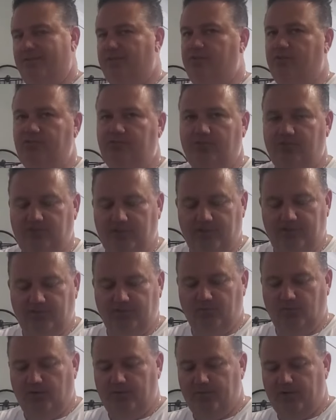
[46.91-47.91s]
just to save
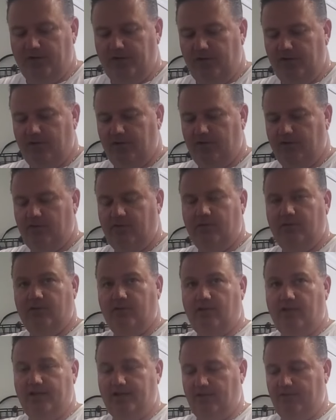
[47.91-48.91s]
some more money,
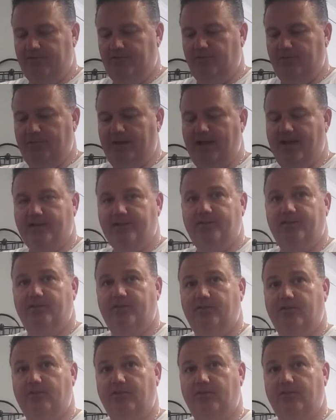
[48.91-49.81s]
I got a full pack.